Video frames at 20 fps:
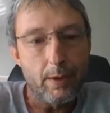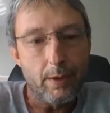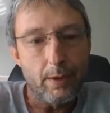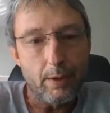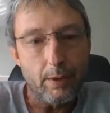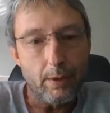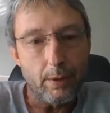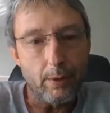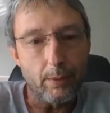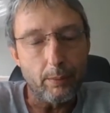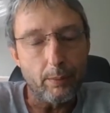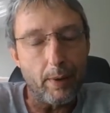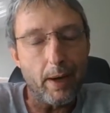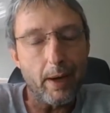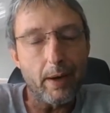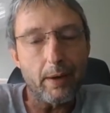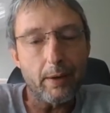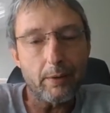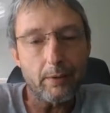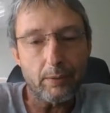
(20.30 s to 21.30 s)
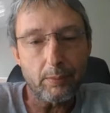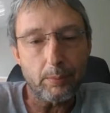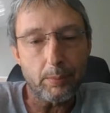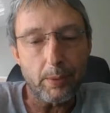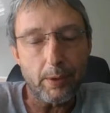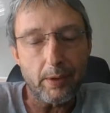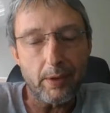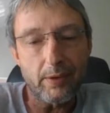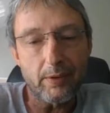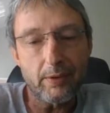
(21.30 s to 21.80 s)
or my
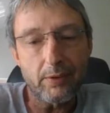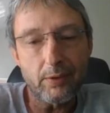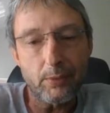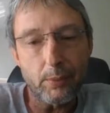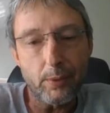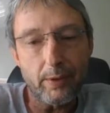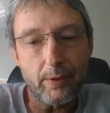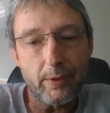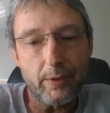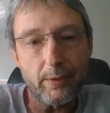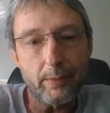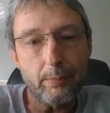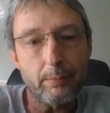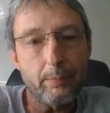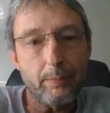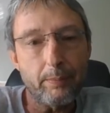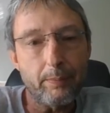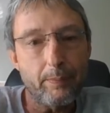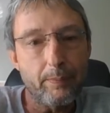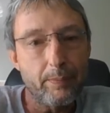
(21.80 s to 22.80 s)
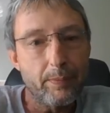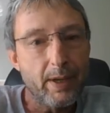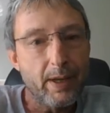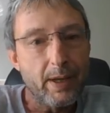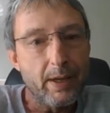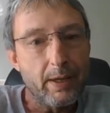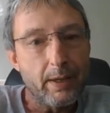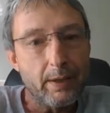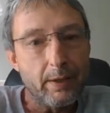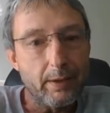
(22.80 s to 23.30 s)
experience with them.
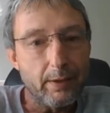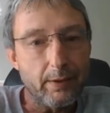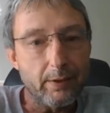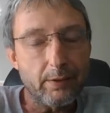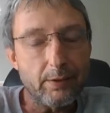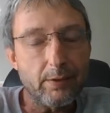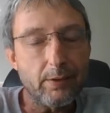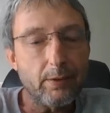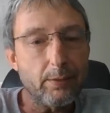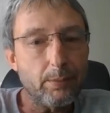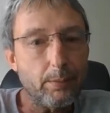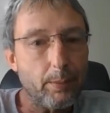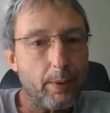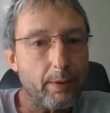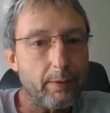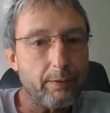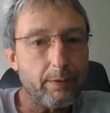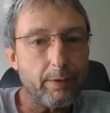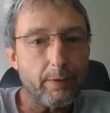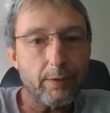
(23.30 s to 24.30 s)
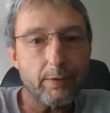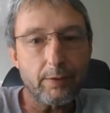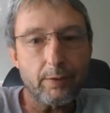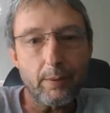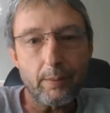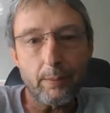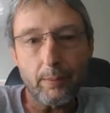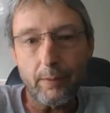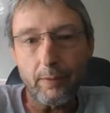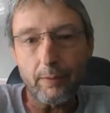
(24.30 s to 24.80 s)
This is my first
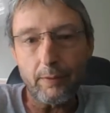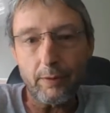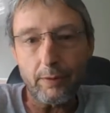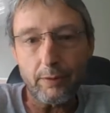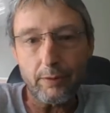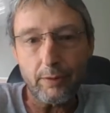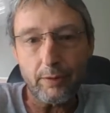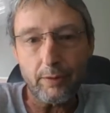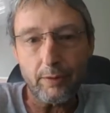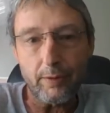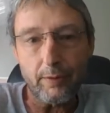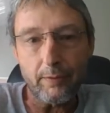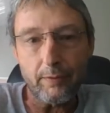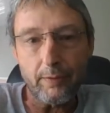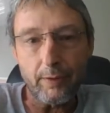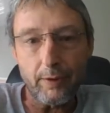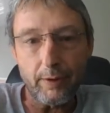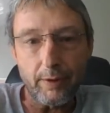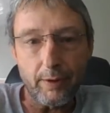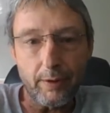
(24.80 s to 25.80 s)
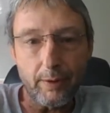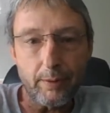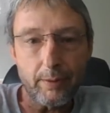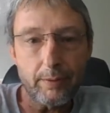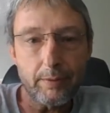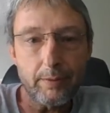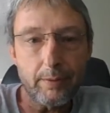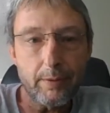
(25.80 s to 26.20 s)
time ever shooting a video.